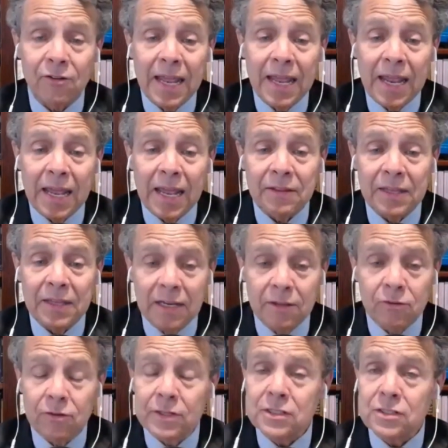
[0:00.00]
And the other
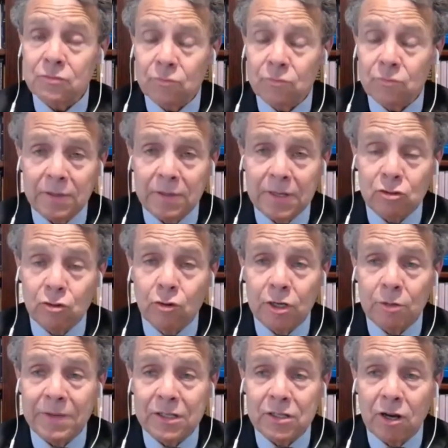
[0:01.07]
is what he's going to
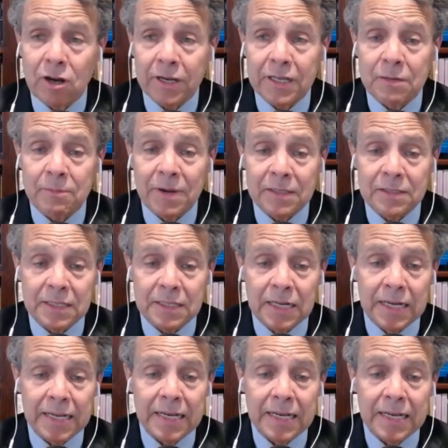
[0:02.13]
be talking about
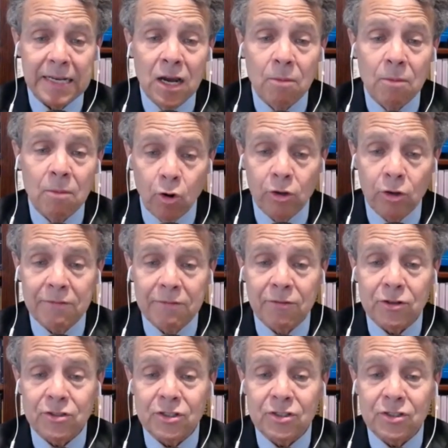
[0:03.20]
tonight, Morley
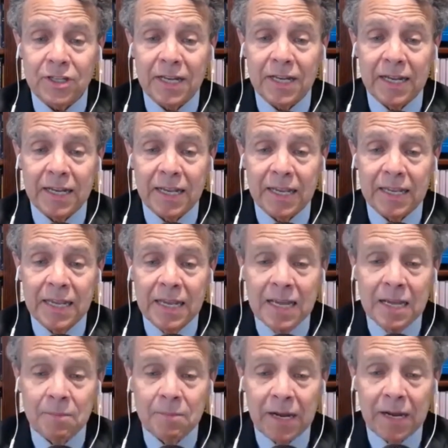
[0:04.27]
versus CIA,
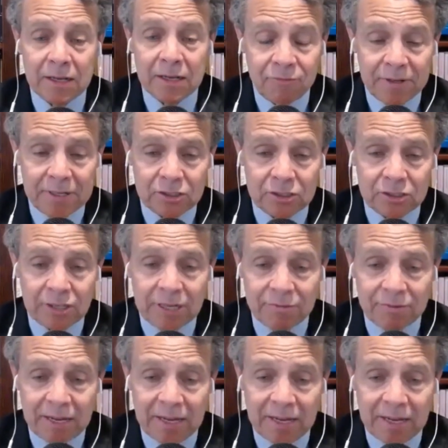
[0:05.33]
my unfinished
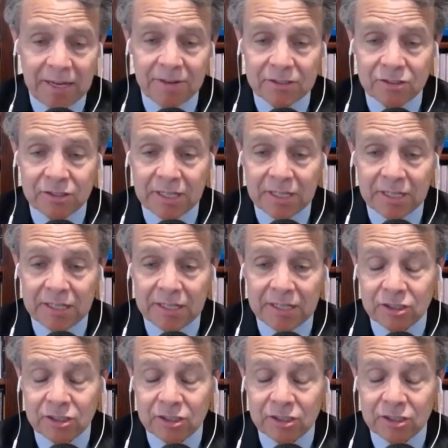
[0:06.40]
JFK investigation.